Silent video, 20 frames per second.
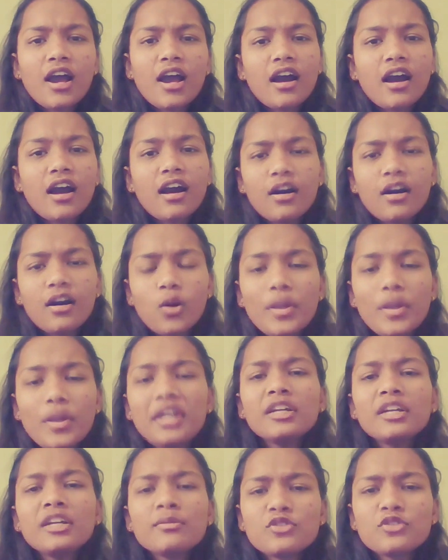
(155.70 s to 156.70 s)
When it
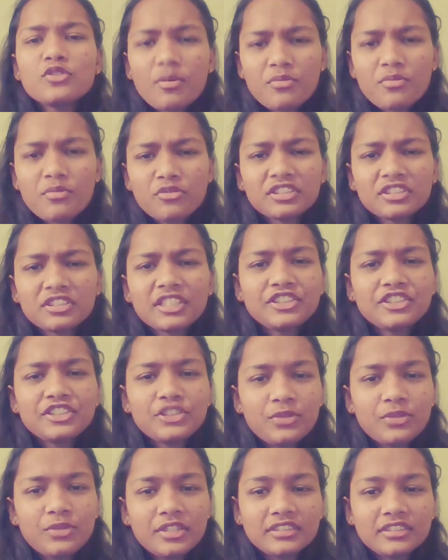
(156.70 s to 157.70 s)
comes to computer science
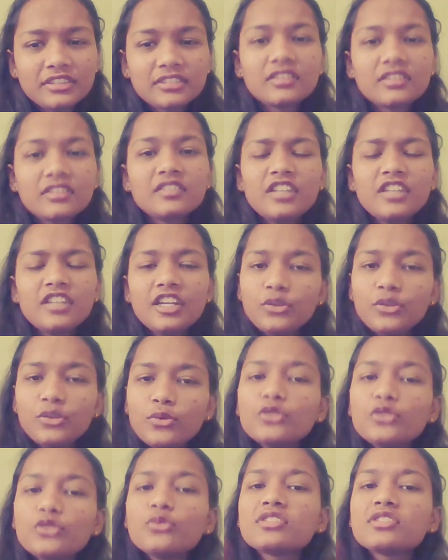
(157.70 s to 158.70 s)
students, they do
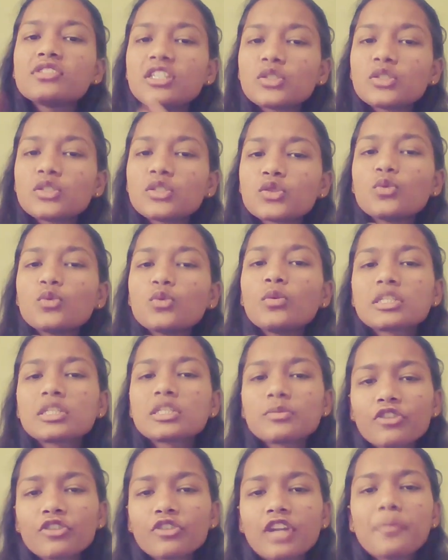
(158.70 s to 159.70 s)
use these two words,
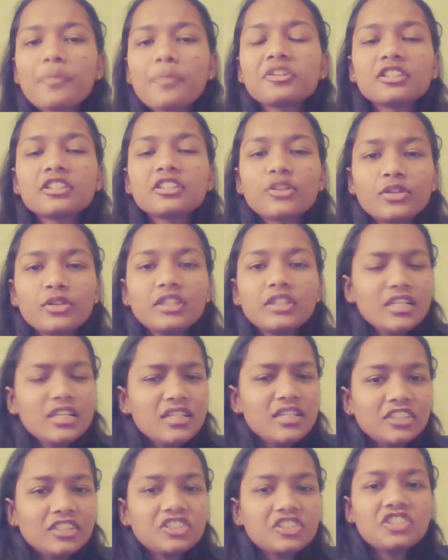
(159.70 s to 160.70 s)
programming and coding,
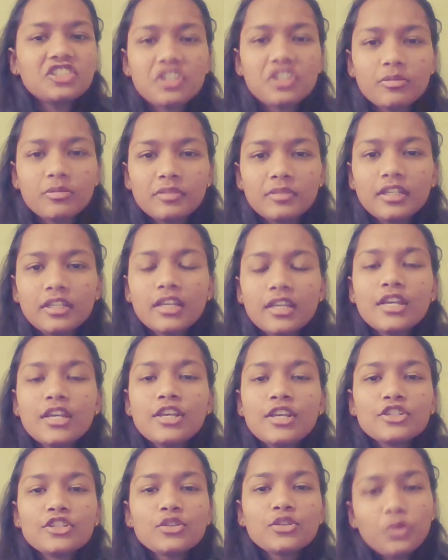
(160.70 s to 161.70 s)
interchangeably.
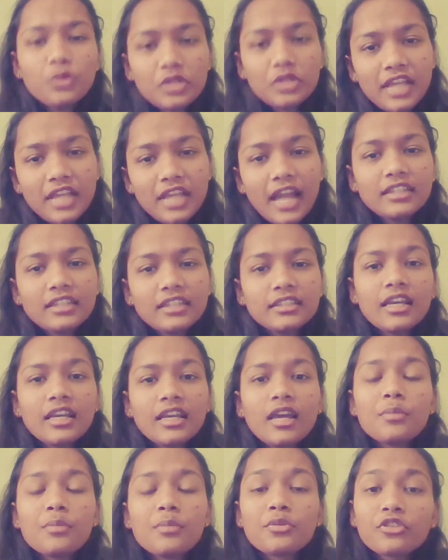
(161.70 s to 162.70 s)
So for that,
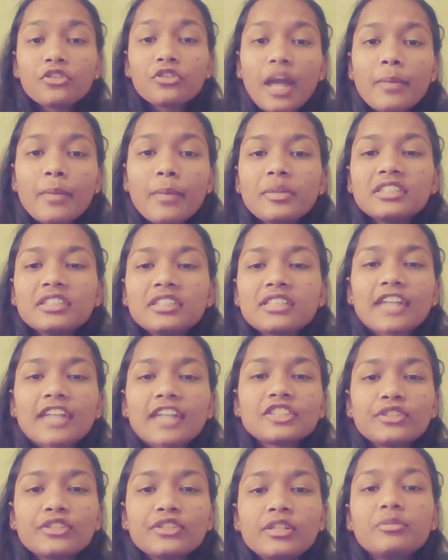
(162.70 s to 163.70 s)
programming is
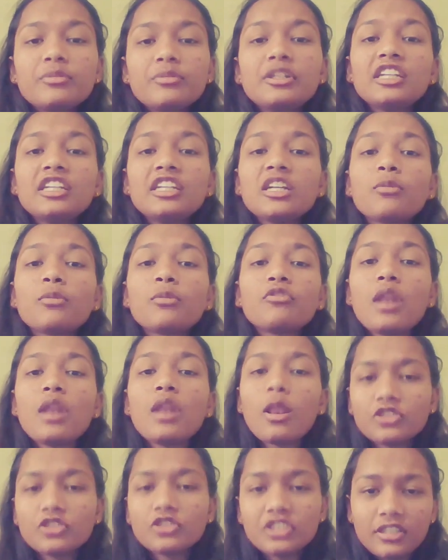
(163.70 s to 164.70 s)
actually building up of a
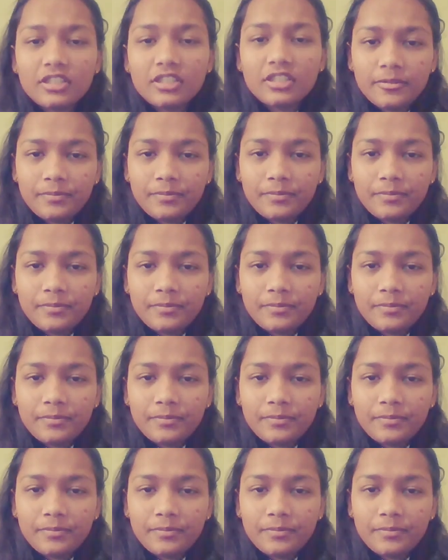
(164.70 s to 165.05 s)
logic